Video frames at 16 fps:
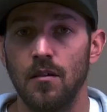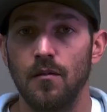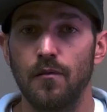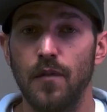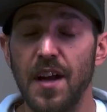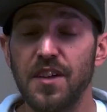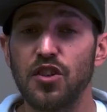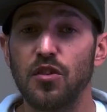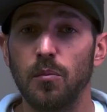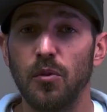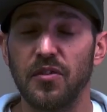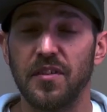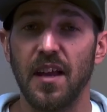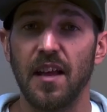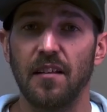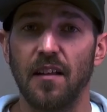Vegetable
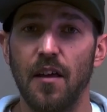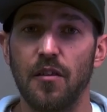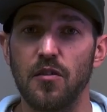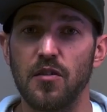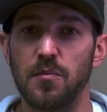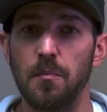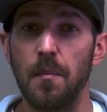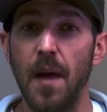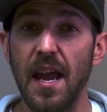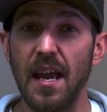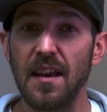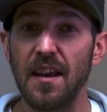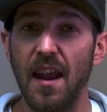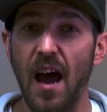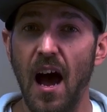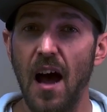tan leathers may
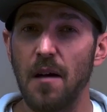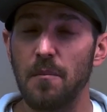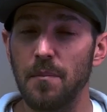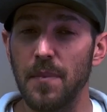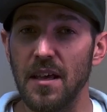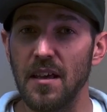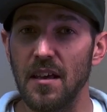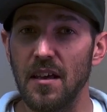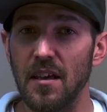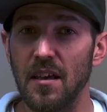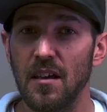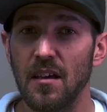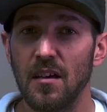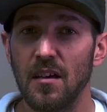not be